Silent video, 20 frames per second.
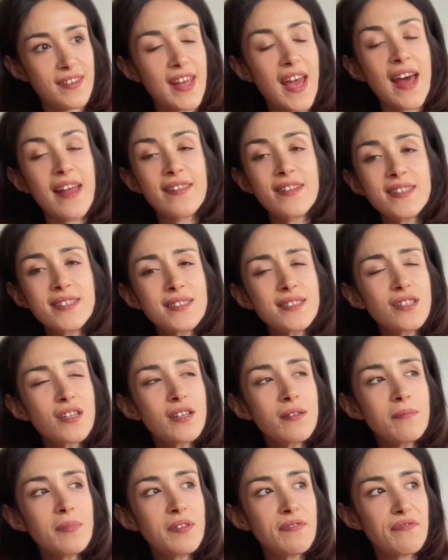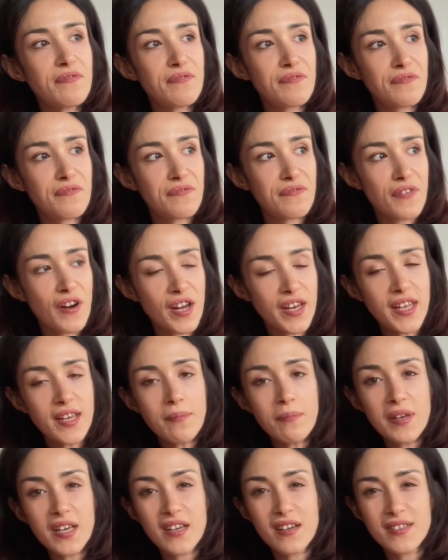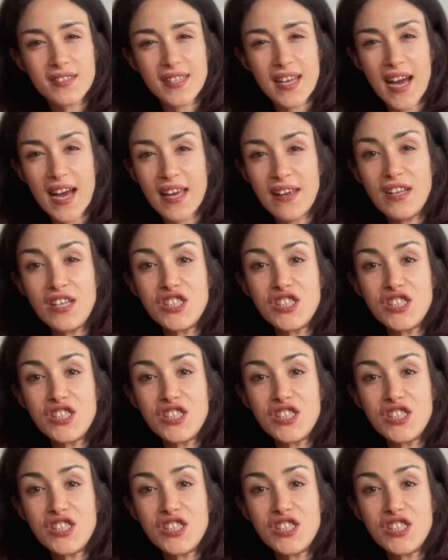And this is gonna be funny because I